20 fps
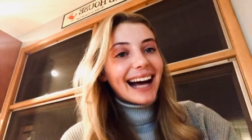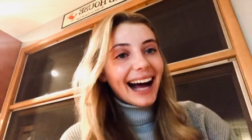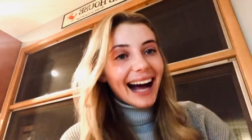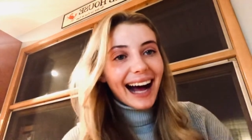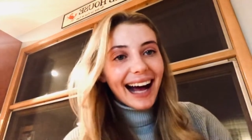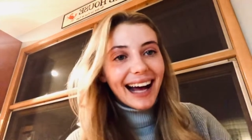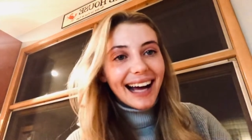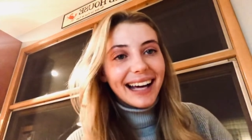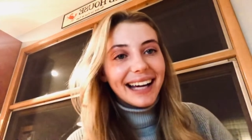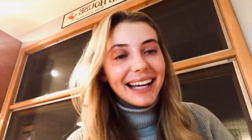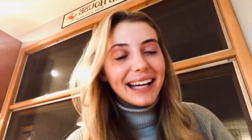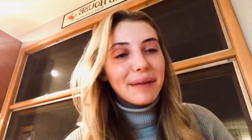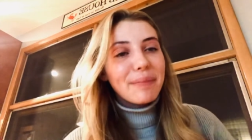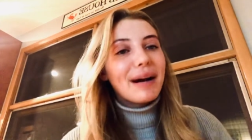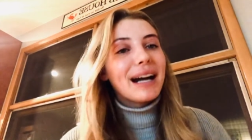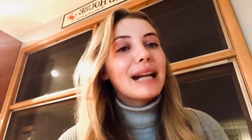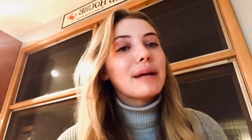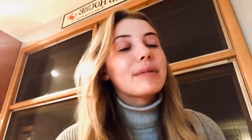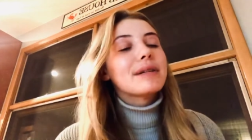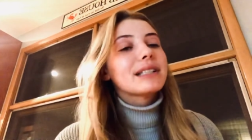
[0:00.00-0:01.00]
Hi,
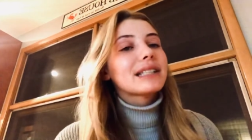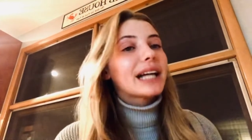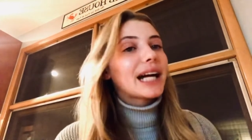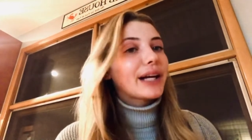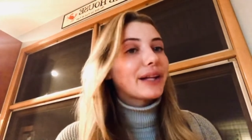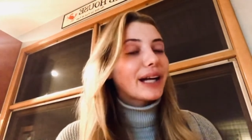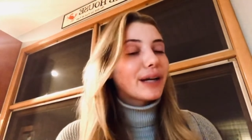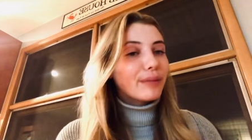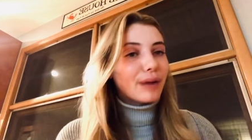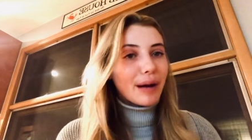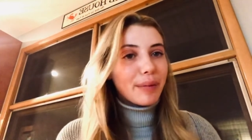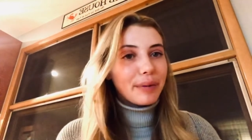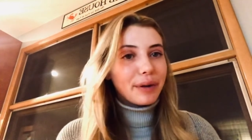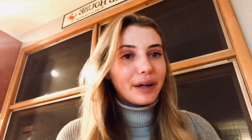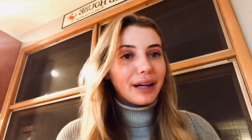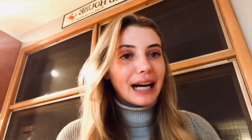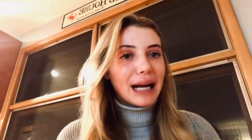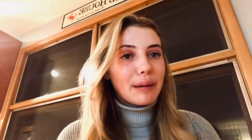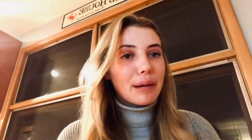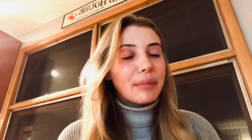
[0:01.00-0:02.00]
my name is Caroline Weber
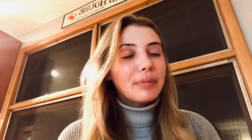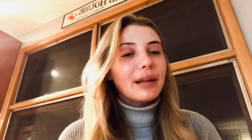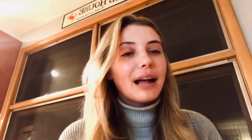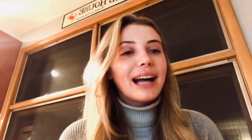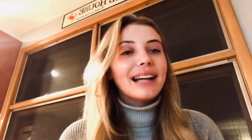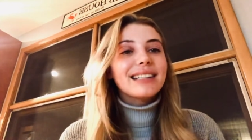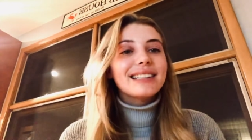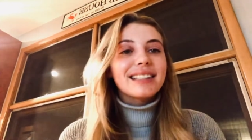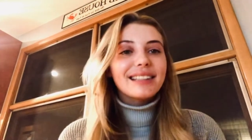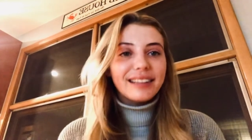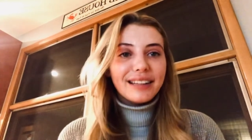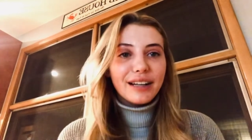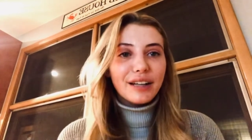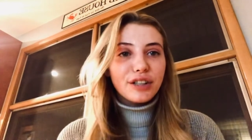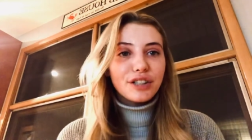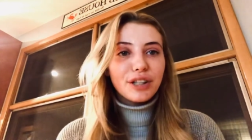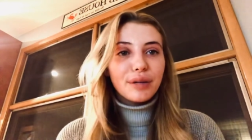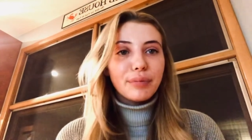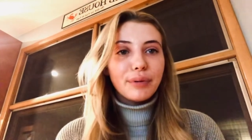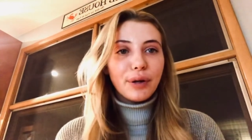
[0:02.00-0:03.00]
and I'm applying to the
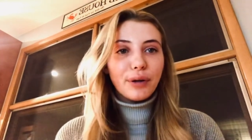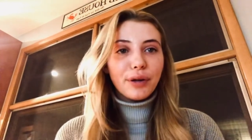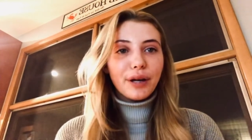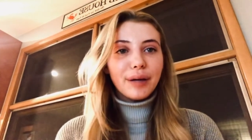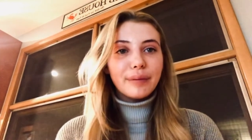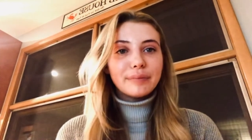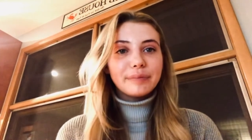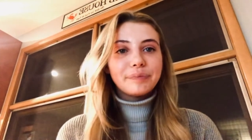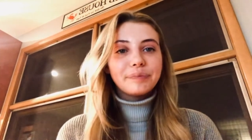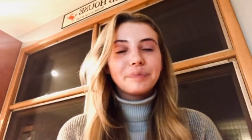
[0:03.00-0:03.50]
leadership program.